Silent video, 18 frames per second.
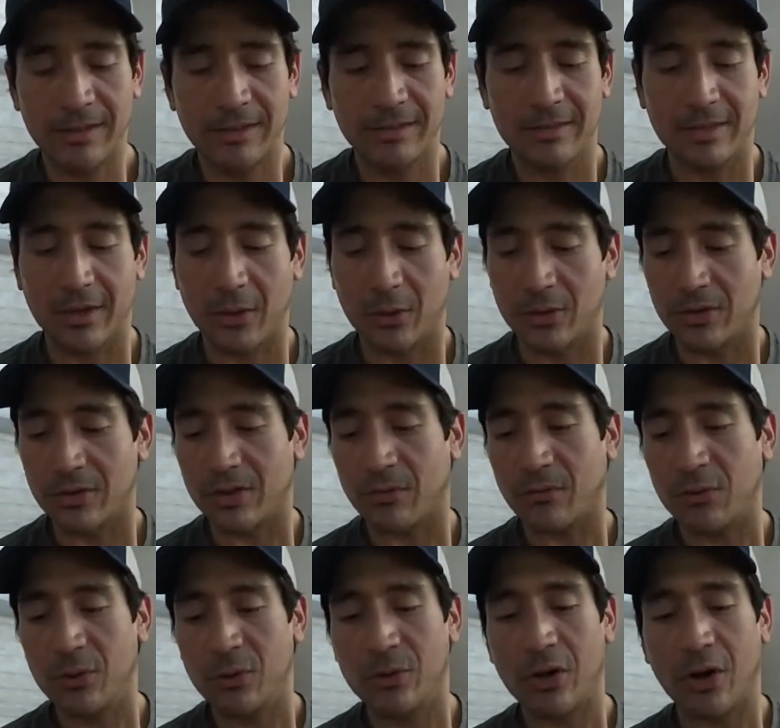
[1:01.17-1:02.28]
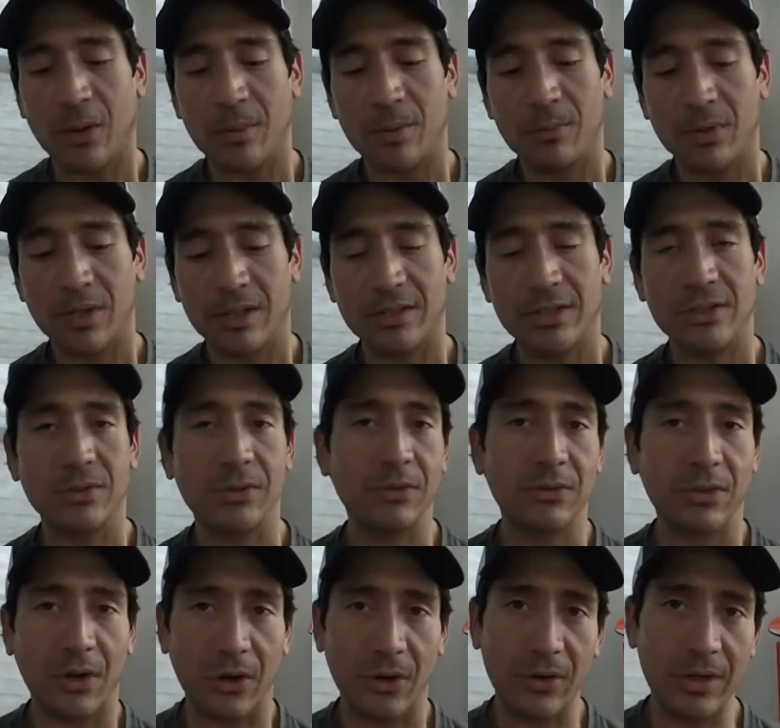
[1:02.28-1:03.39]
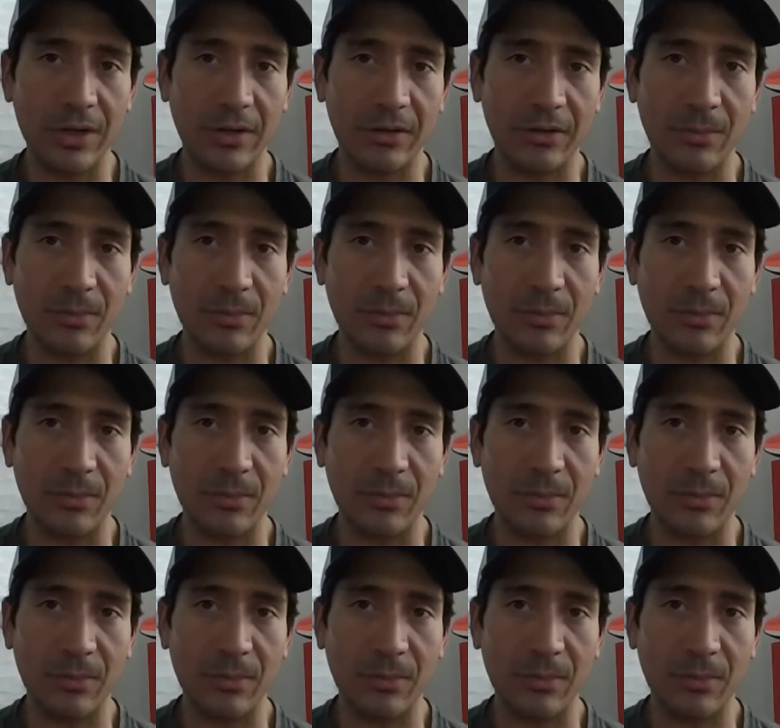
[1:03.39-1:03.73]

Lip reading: So there's a few carbon plate shoes already on the